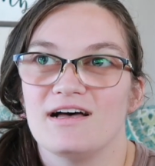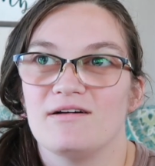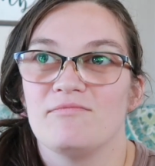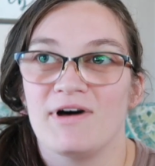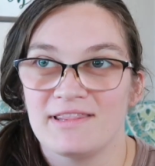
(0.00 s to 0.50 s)

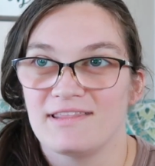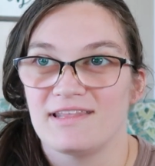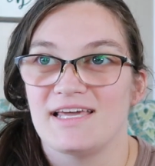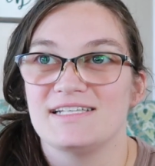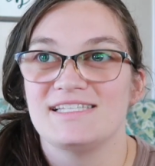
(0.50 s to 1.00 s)

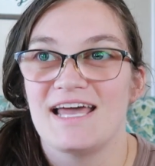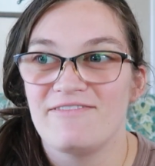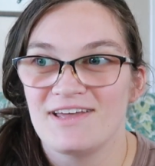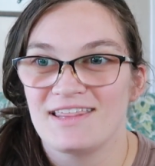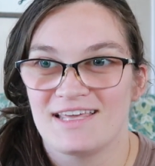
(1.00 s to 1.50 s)
monthly,
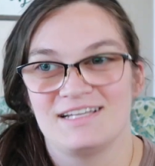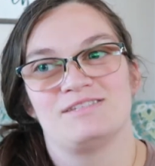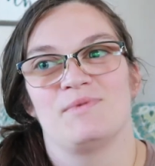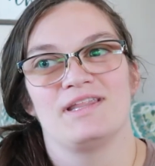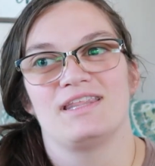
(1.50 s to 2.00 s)
saving
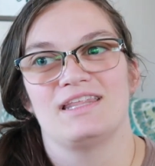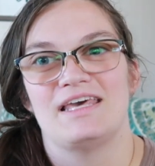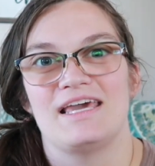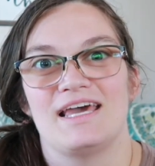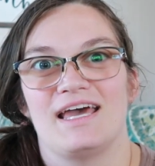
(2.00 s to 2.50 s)
things
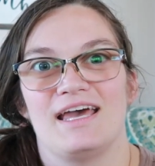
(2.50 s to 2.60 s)
monthly,